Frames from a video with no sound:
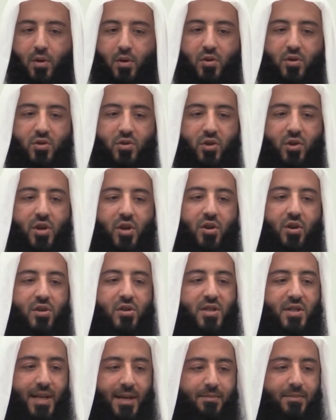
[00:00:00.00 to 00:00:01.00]
So he
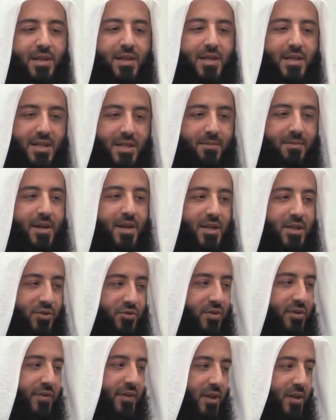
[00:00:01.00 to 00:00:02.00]
goes, something similar
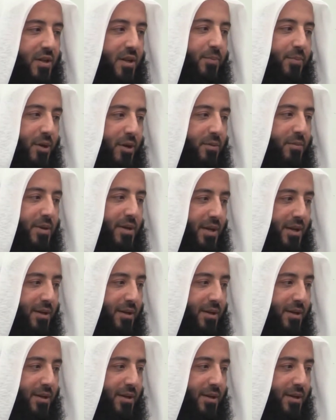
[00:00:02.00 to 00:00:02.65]
is revealed upon me.